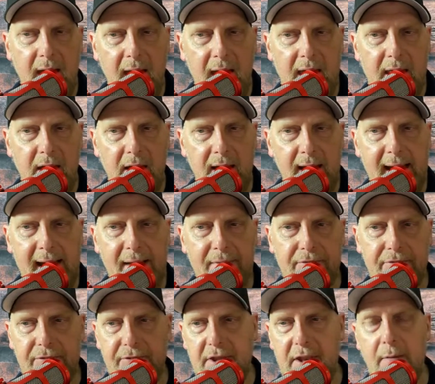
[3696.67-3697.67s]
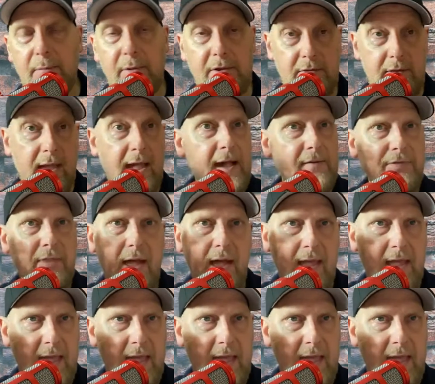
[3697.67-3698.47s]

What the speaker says: and I had, you know, when you have that...